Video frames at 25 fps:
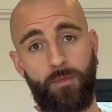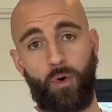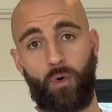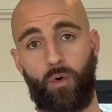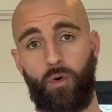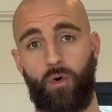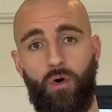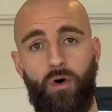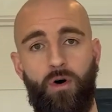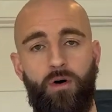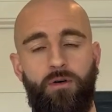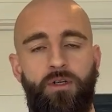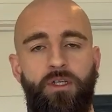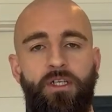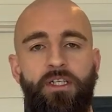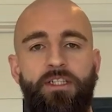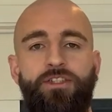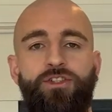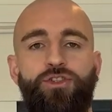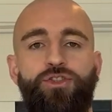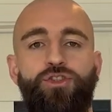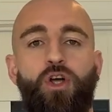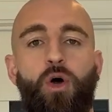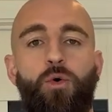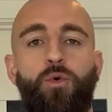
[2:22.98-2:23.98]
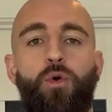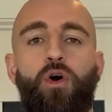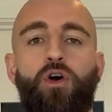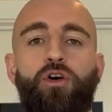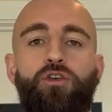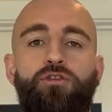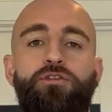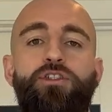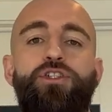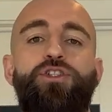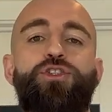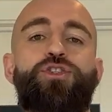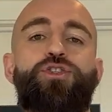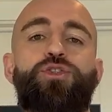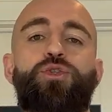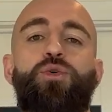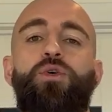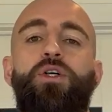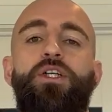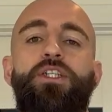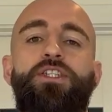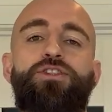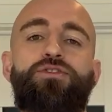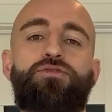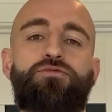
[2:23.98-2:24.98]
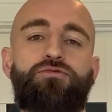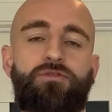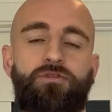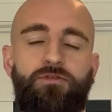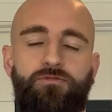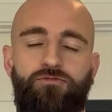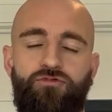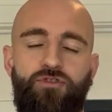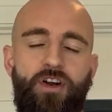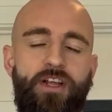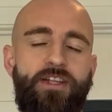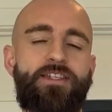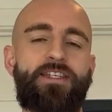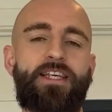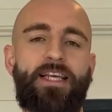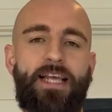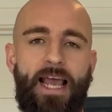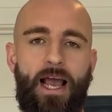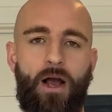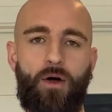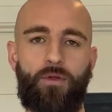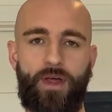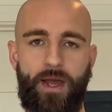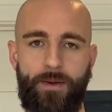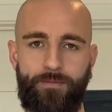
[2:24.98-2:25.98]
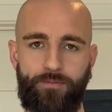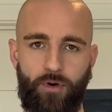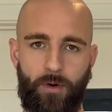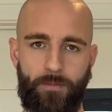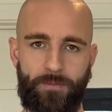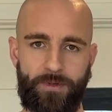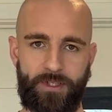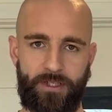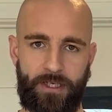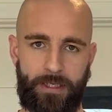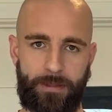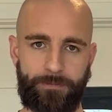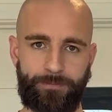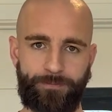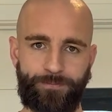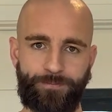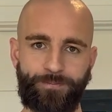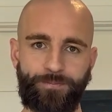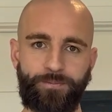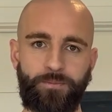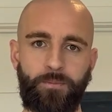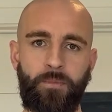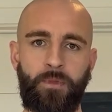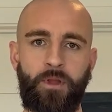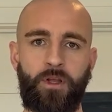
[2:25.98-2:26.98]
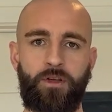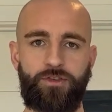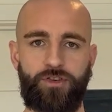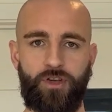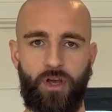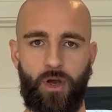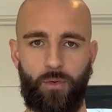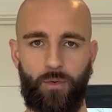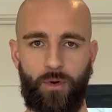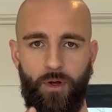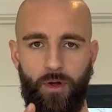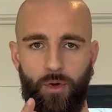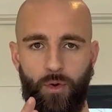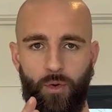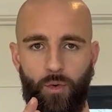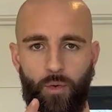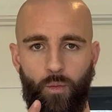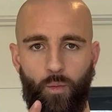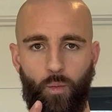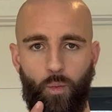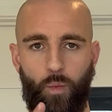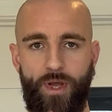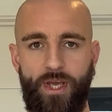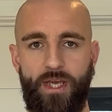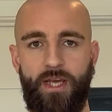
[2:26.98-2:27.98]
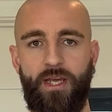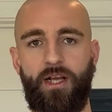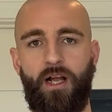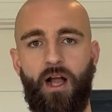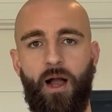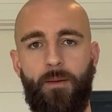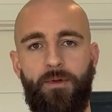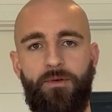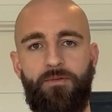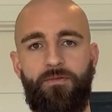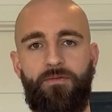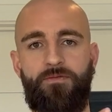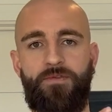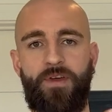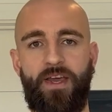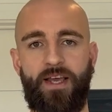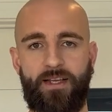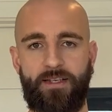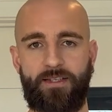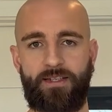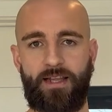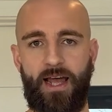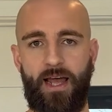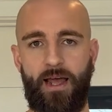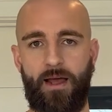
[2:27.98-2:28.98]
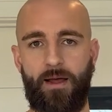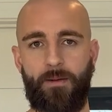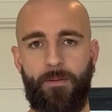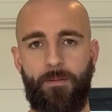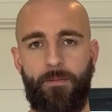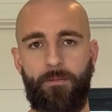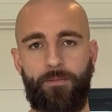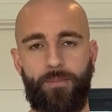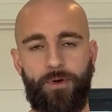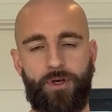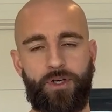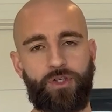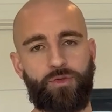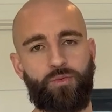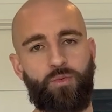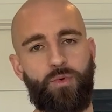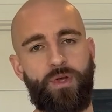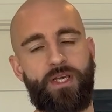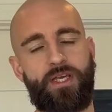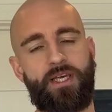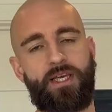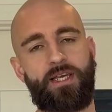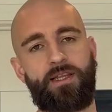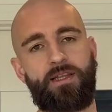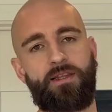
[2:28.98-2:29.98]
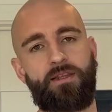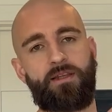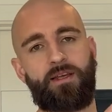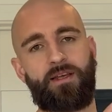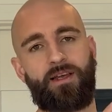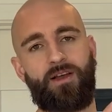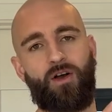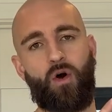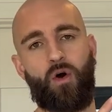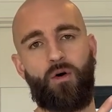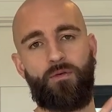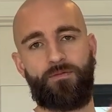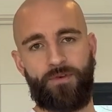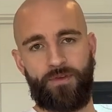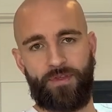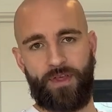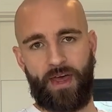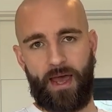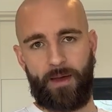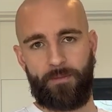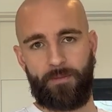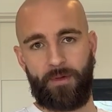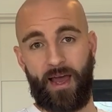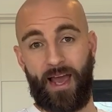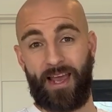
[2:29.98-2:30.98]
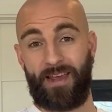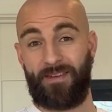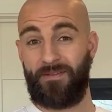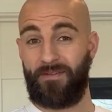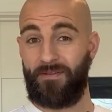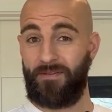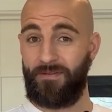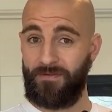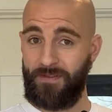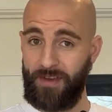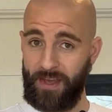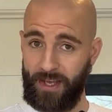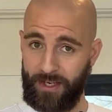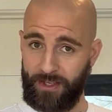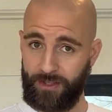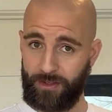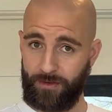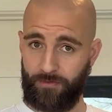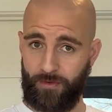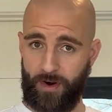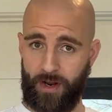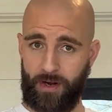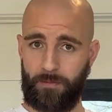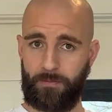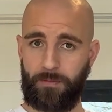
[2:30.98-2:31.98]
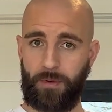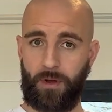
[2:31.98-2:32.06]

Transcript: or no longer enjoys renting out their property. So we can come and fix that, because we can offer them a fixed rent